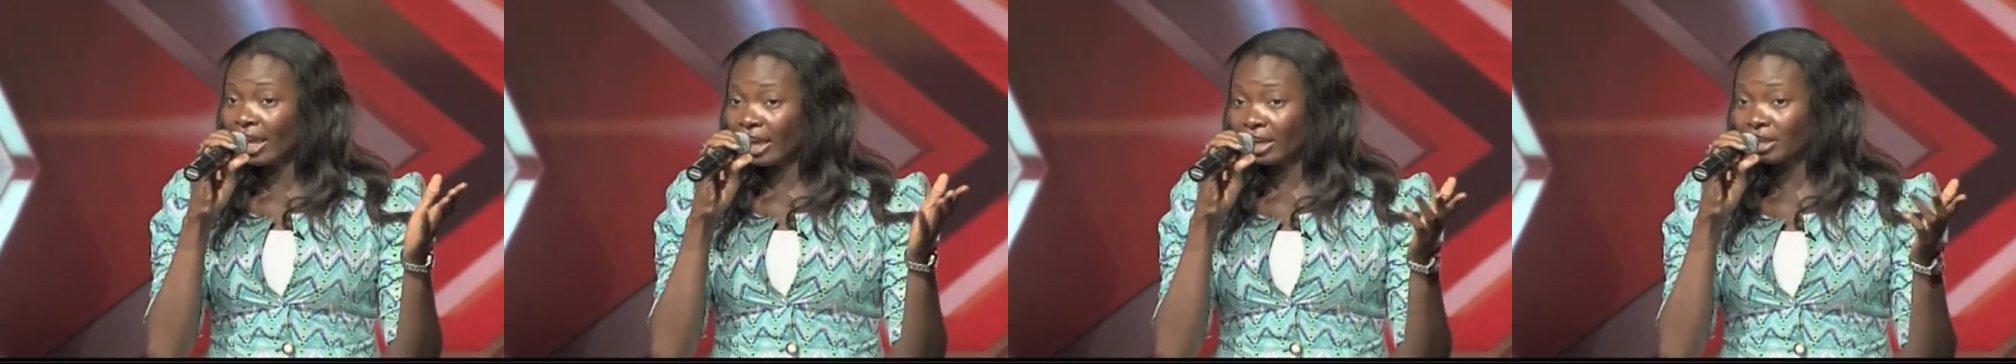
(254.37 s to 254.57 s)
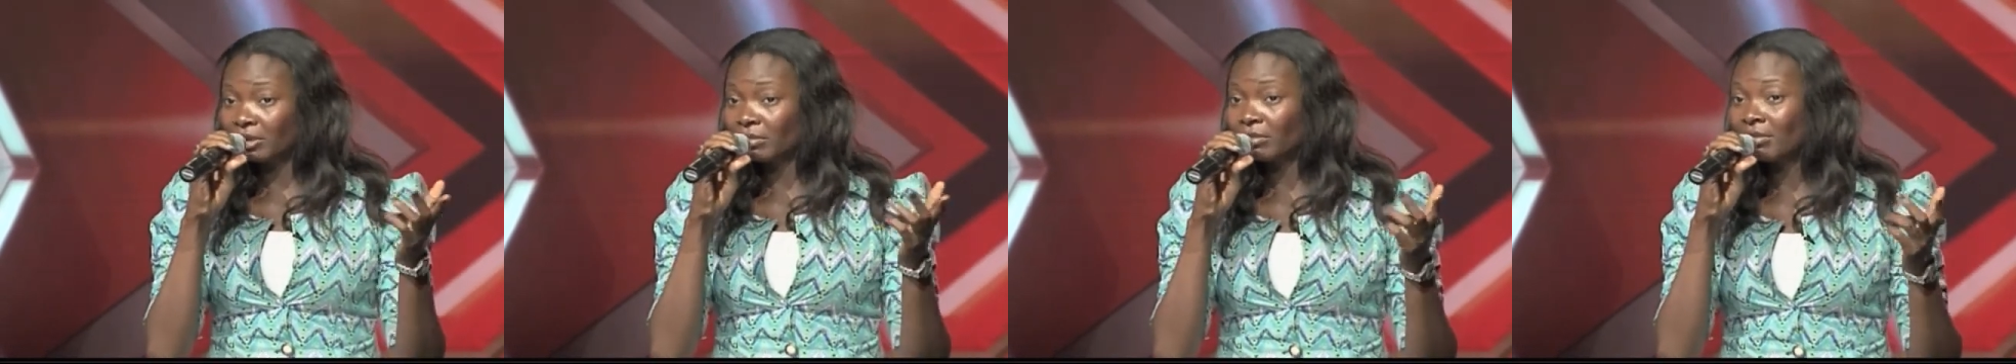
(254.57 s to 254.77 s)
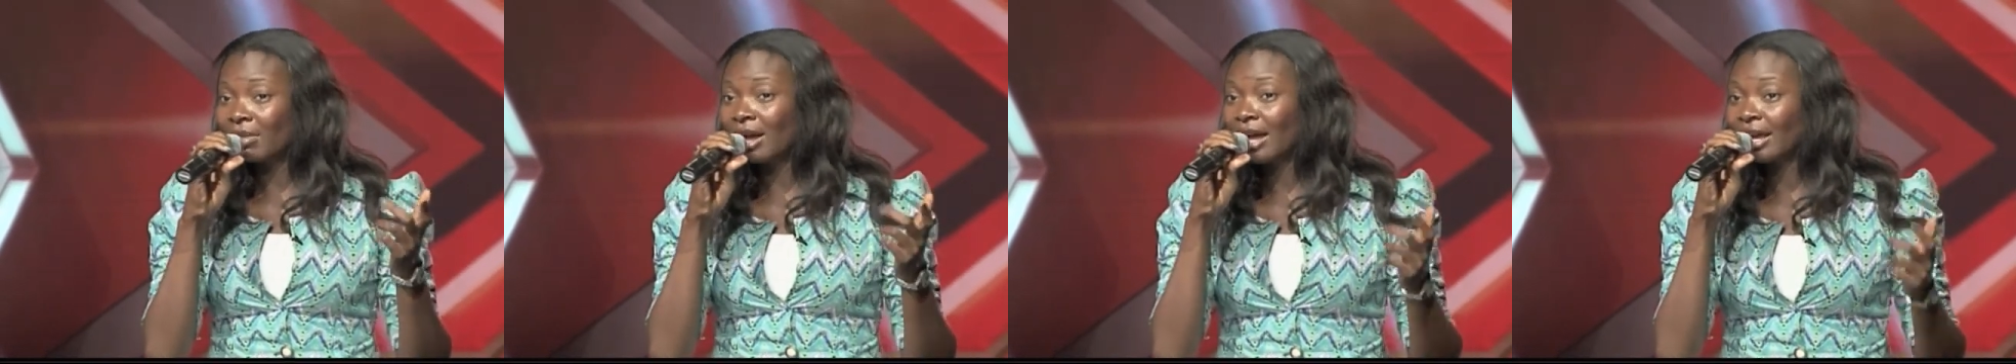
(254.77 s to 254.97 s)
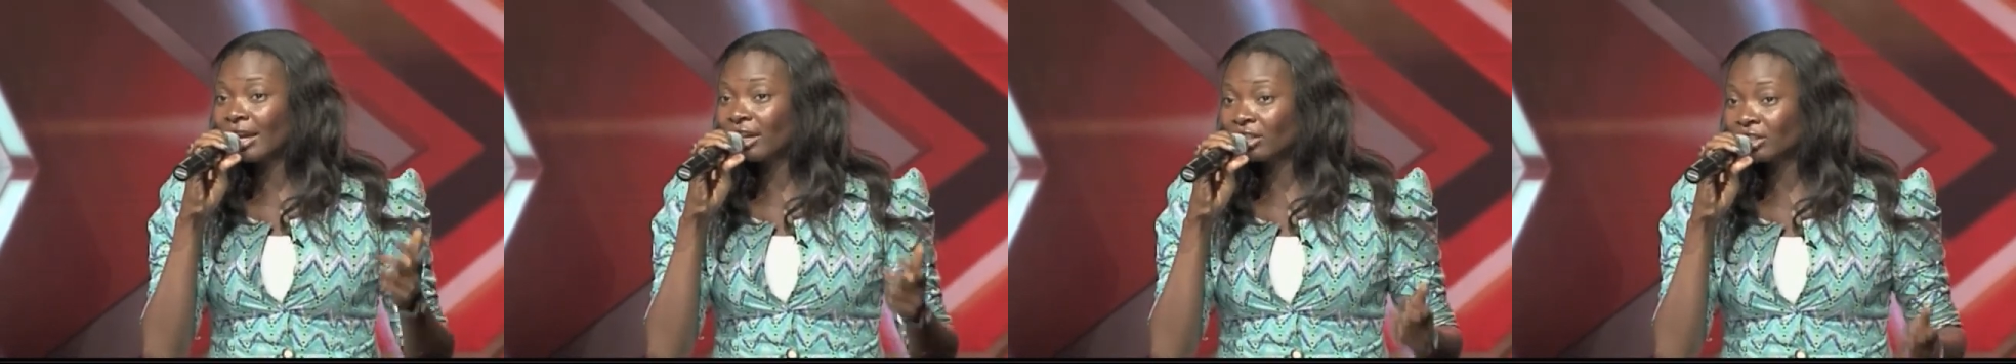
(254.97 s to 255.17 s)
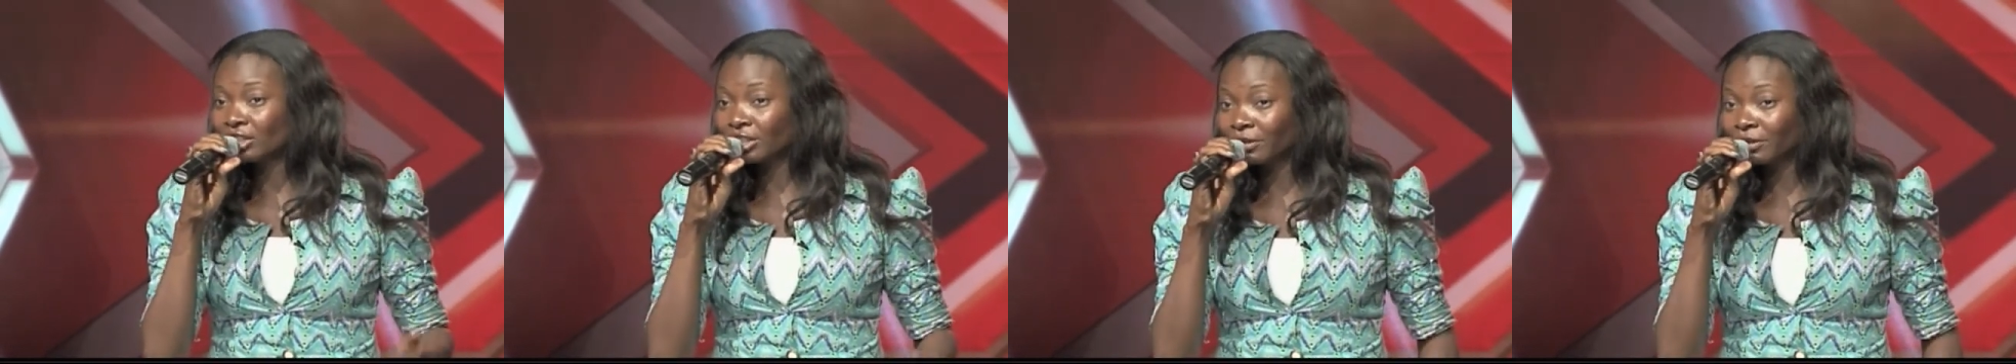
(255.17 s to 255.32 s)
and my